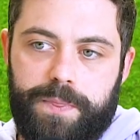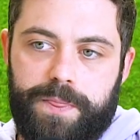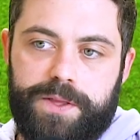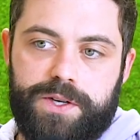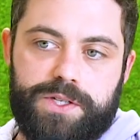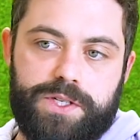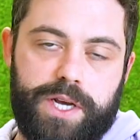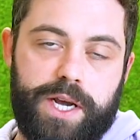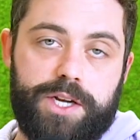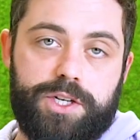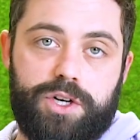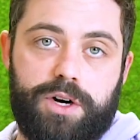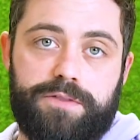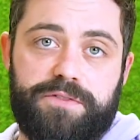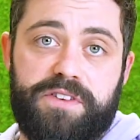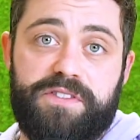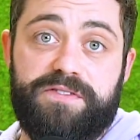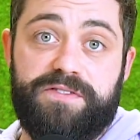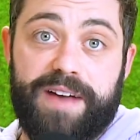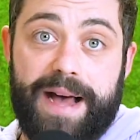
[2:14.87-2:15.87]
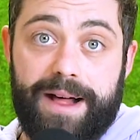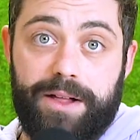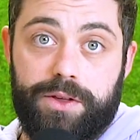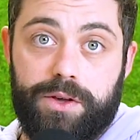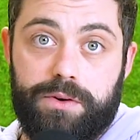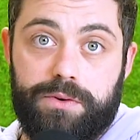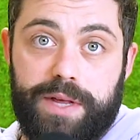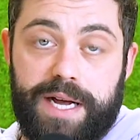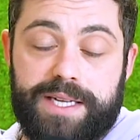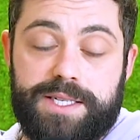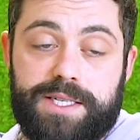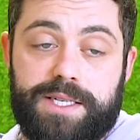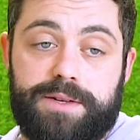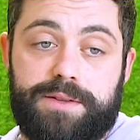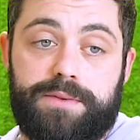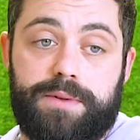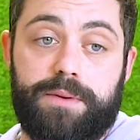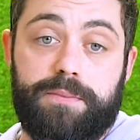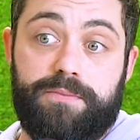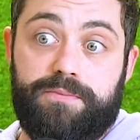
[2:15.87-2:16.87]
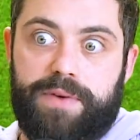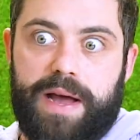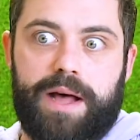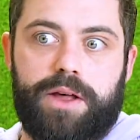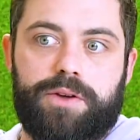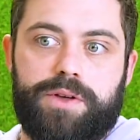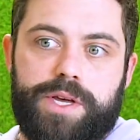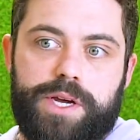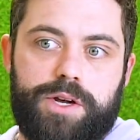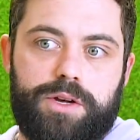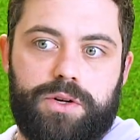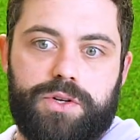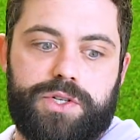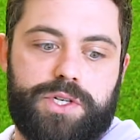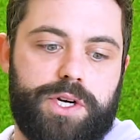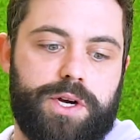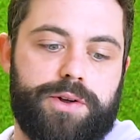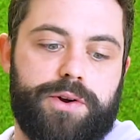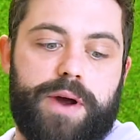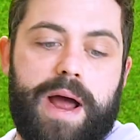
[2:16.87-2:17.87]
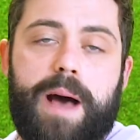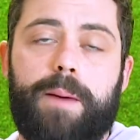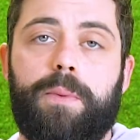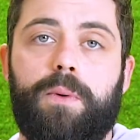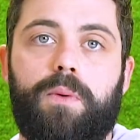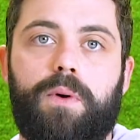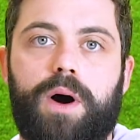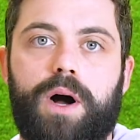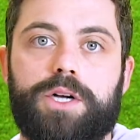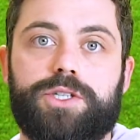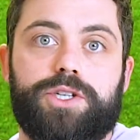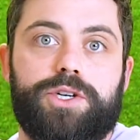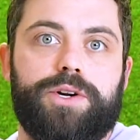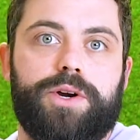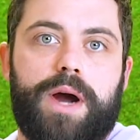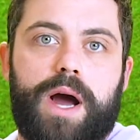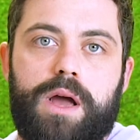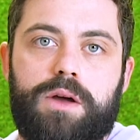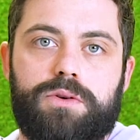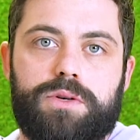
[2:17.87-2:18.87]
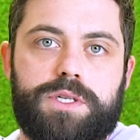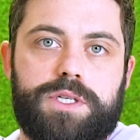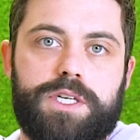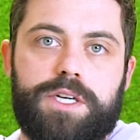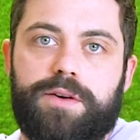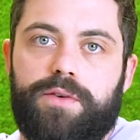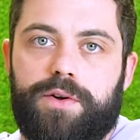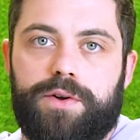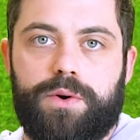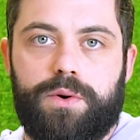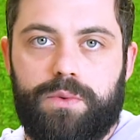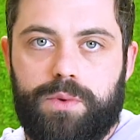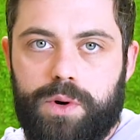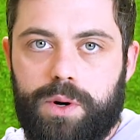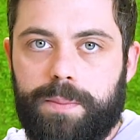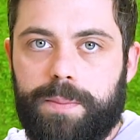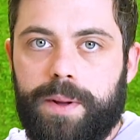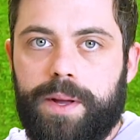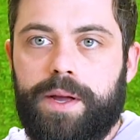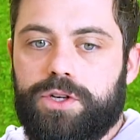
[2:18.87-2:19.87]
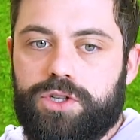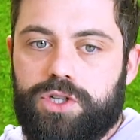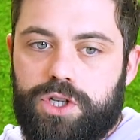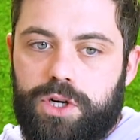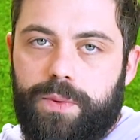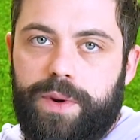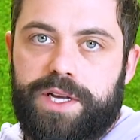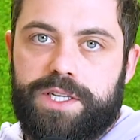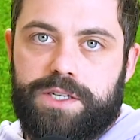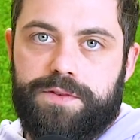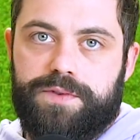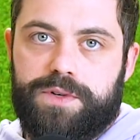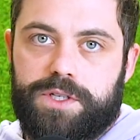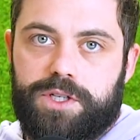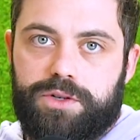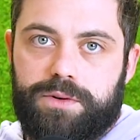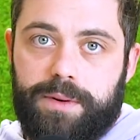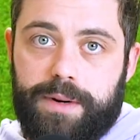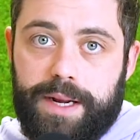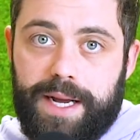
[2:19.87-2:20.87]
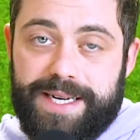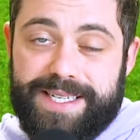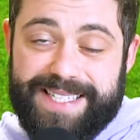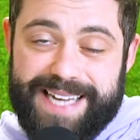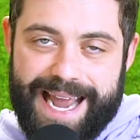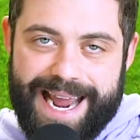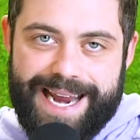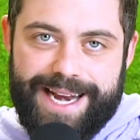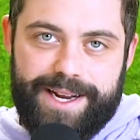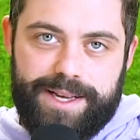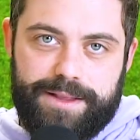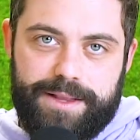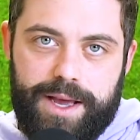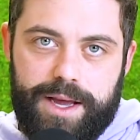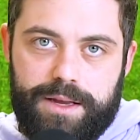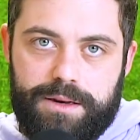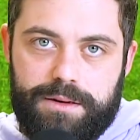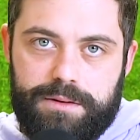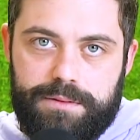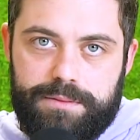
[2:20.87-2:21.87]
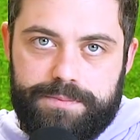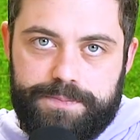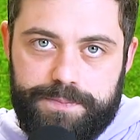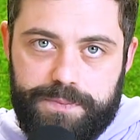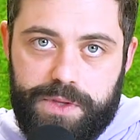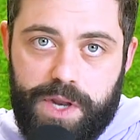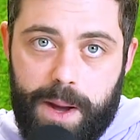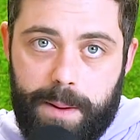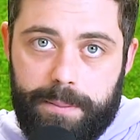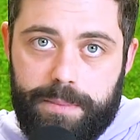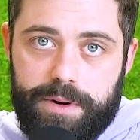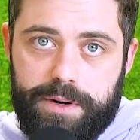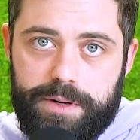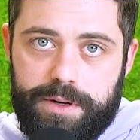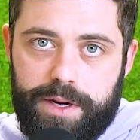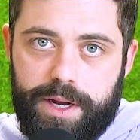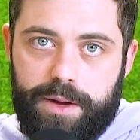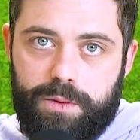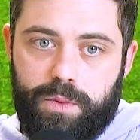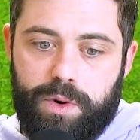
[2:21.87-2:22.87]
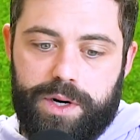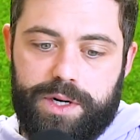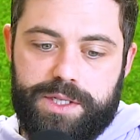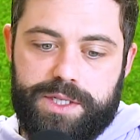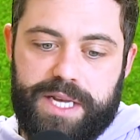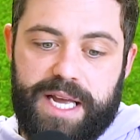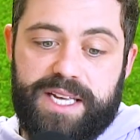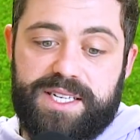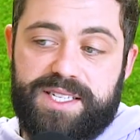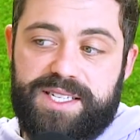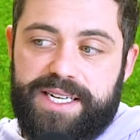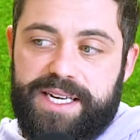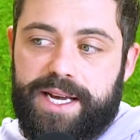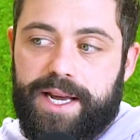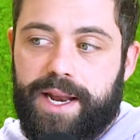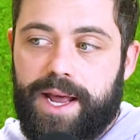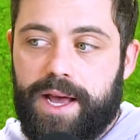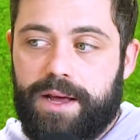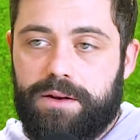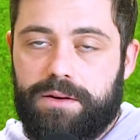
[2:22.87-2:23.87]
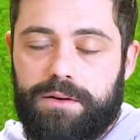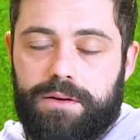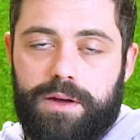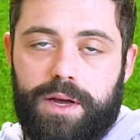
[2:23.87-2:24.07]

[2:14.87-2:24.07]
this HRV value. That's the value that you'll see on your Apple Watch, on your iOS sleeve, on your Whoop. There's two ways of attaining that number, and one is SDNN